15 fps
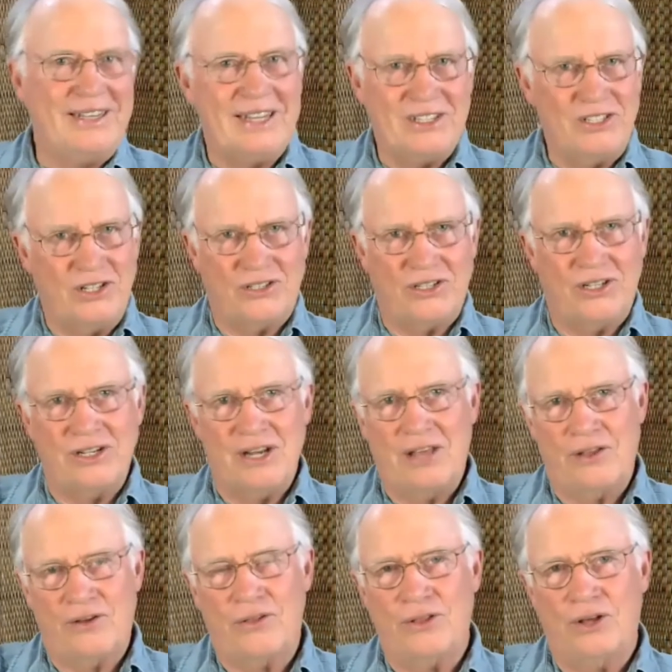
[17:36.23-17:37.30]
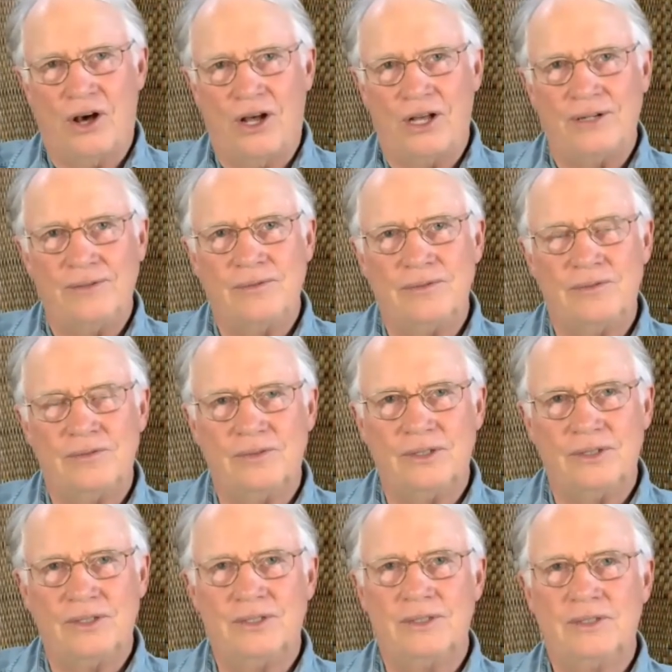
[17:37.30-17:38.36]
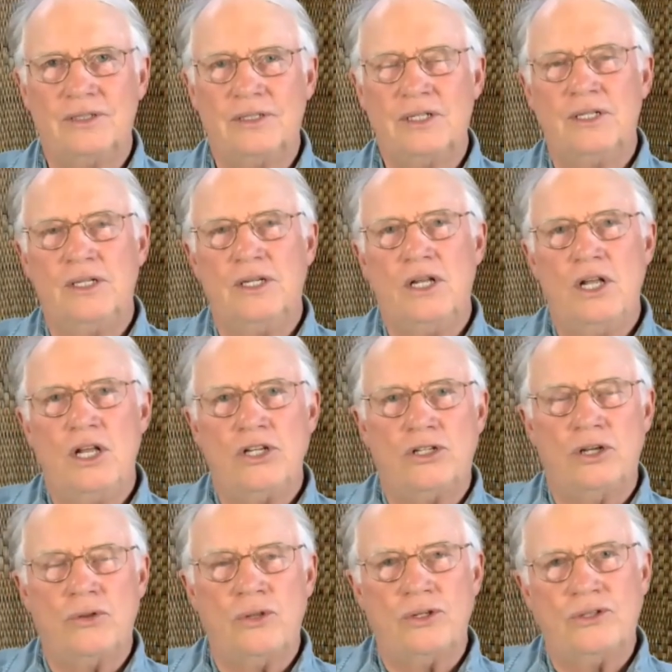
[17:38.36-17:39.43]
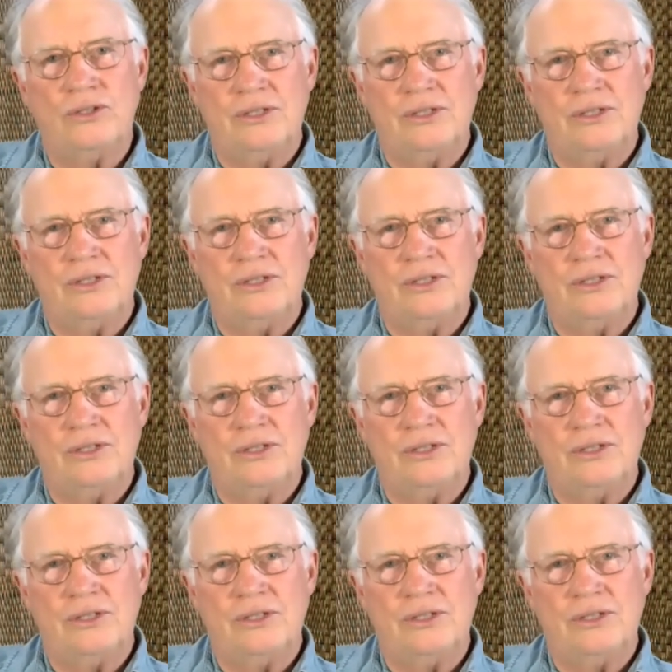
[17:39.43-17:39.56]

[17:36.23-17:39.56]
than just another thought. Right? So